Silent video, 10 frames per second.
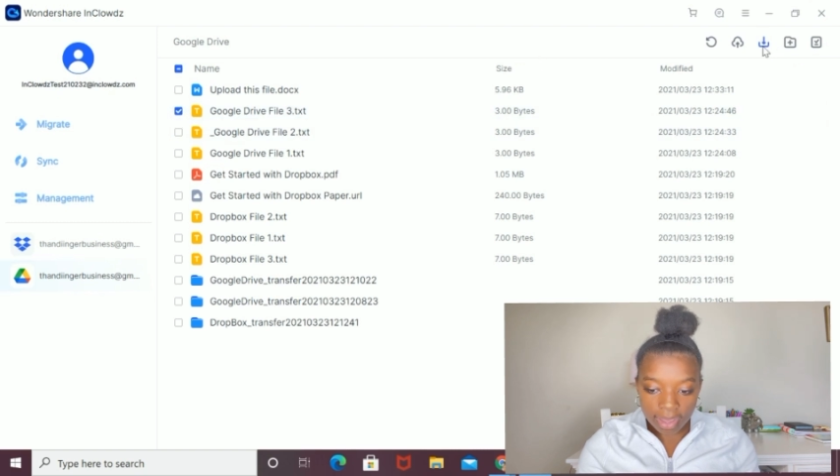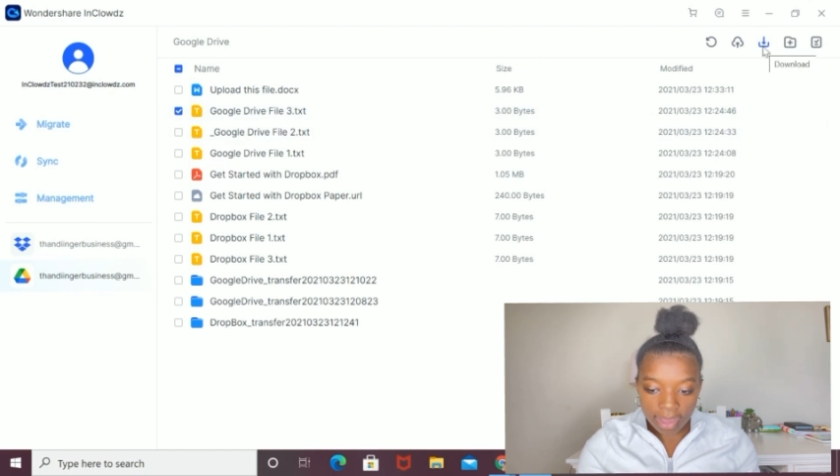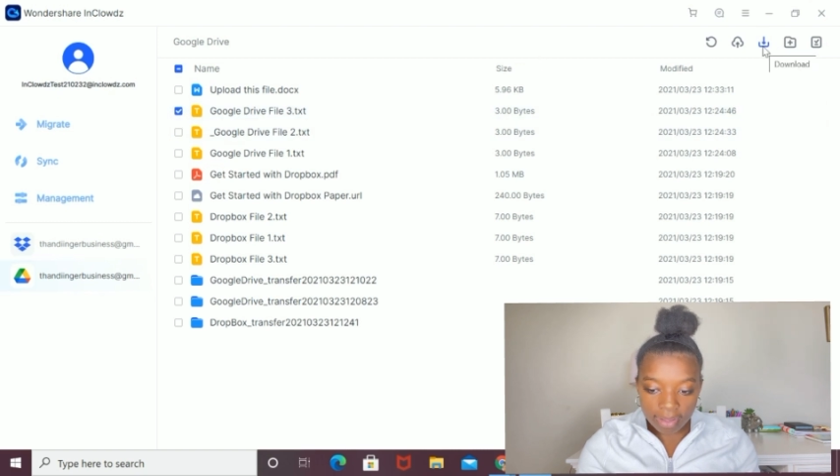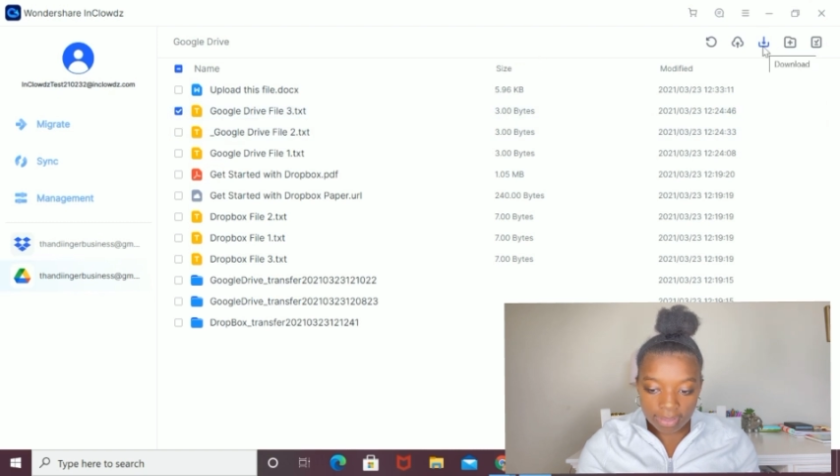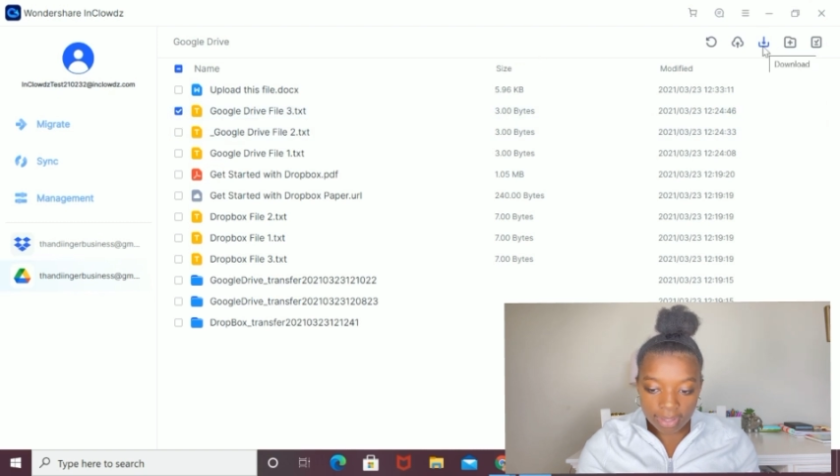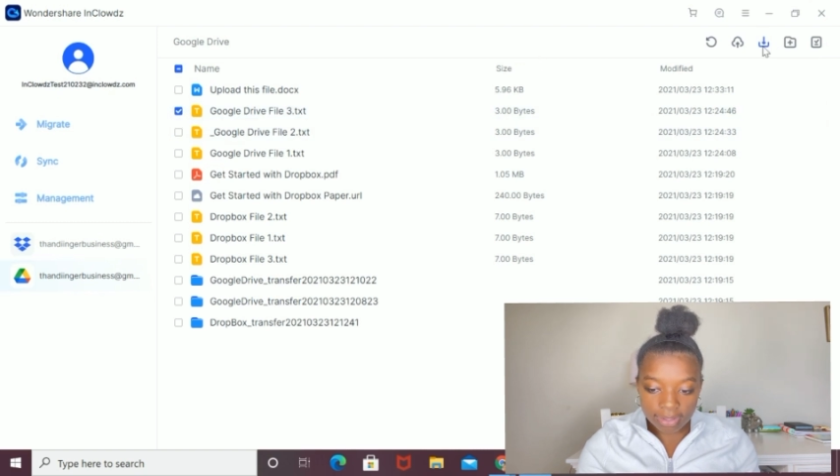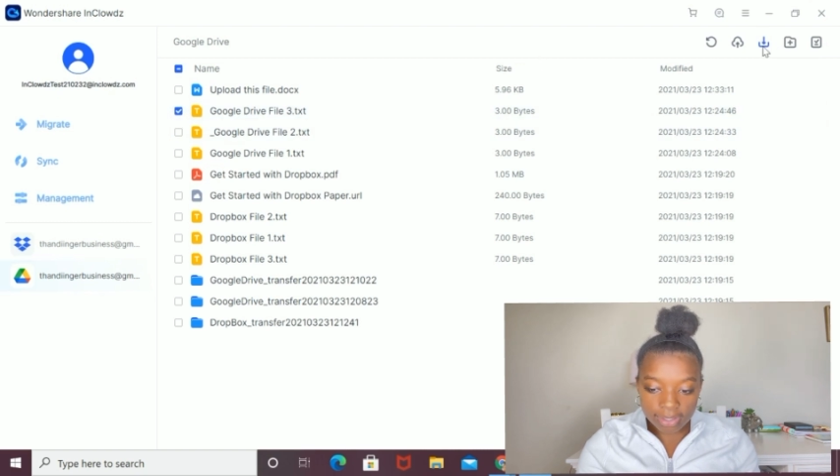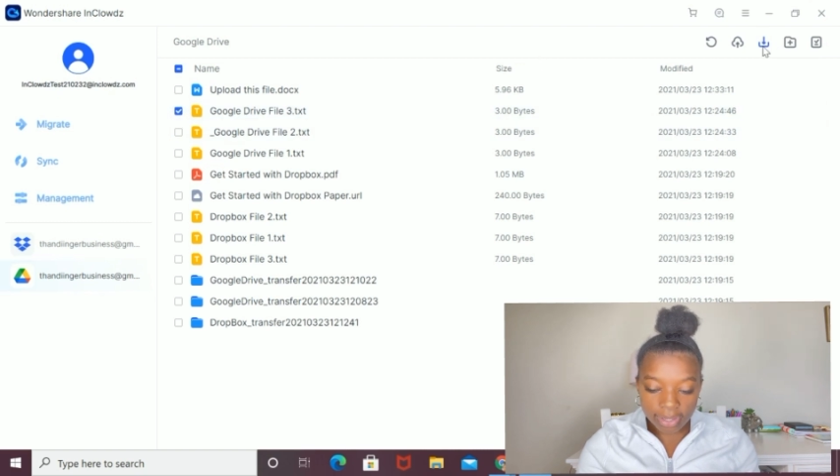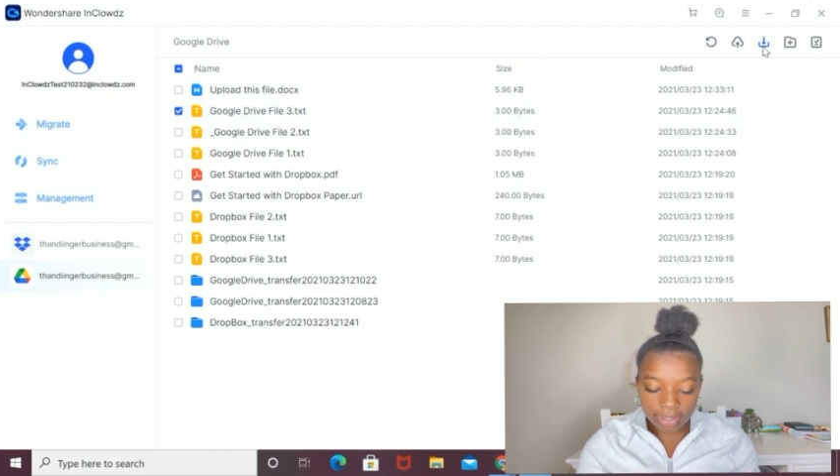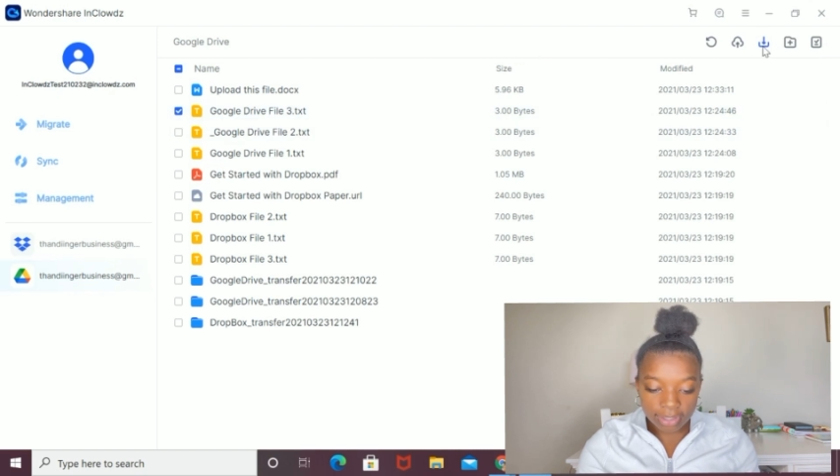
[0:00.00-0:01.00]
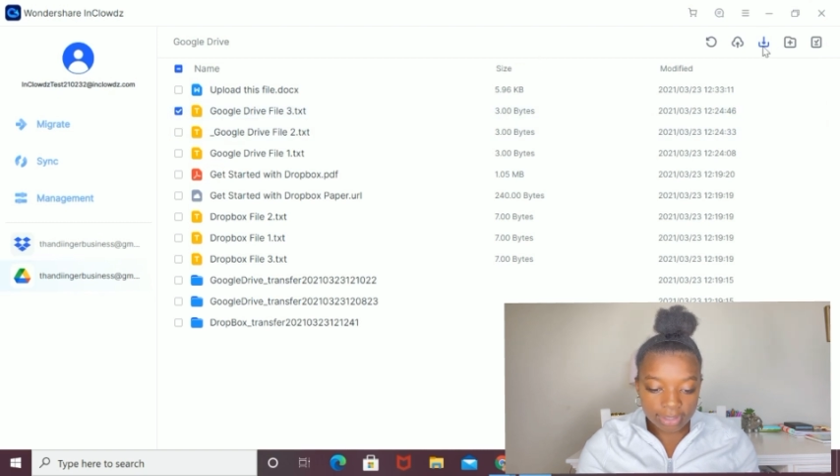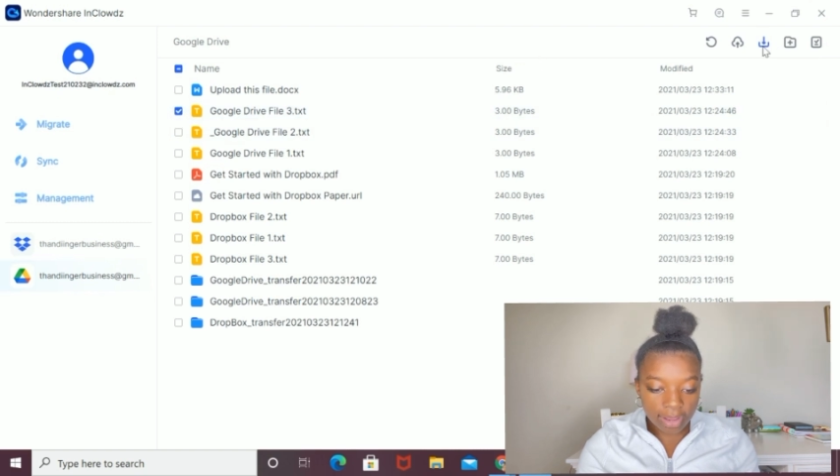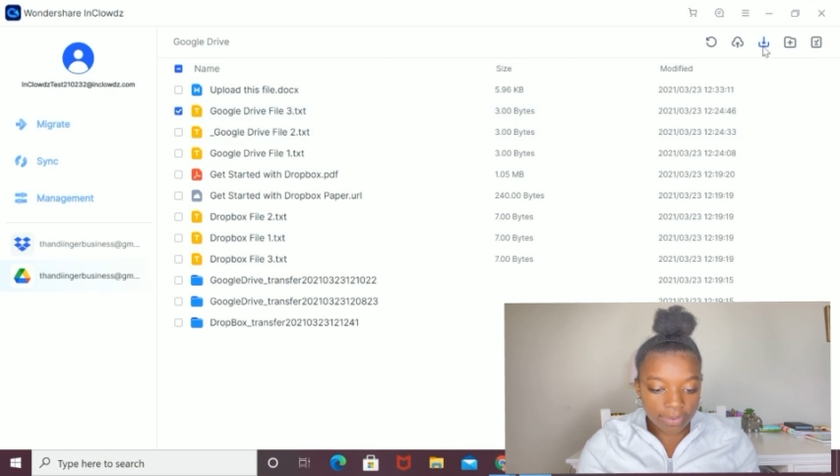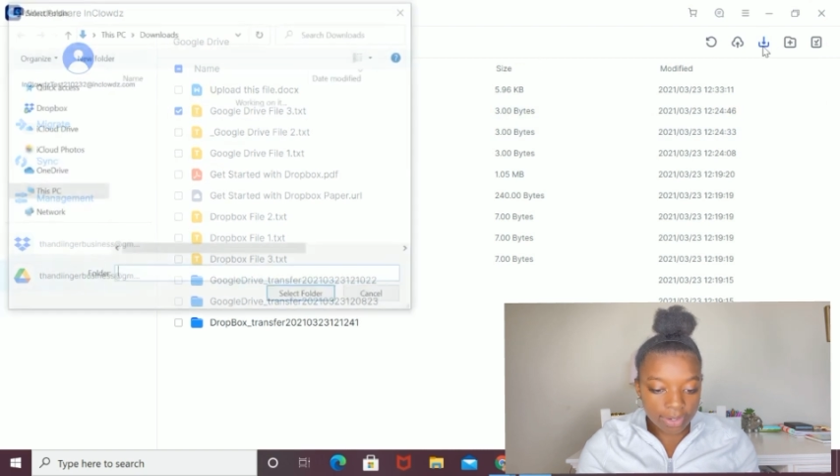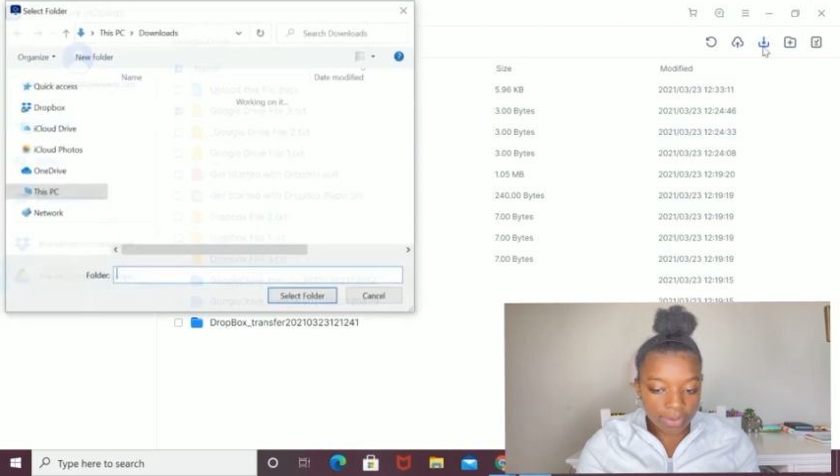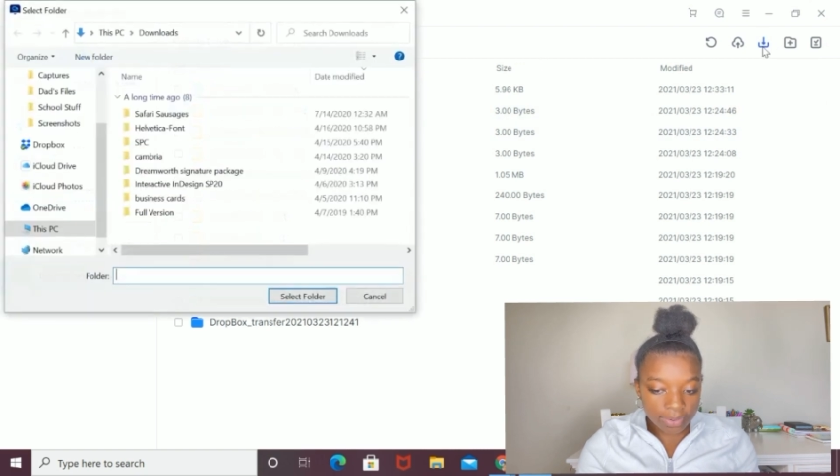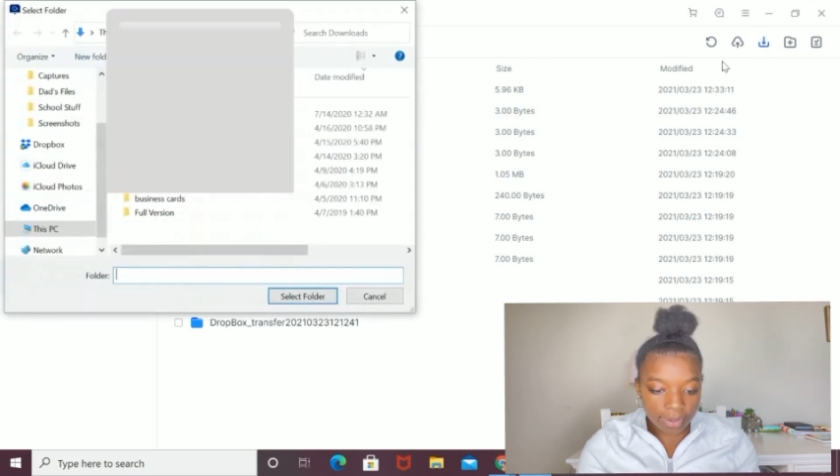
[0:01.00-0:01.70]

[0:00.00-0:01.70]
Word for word: and then selecting download.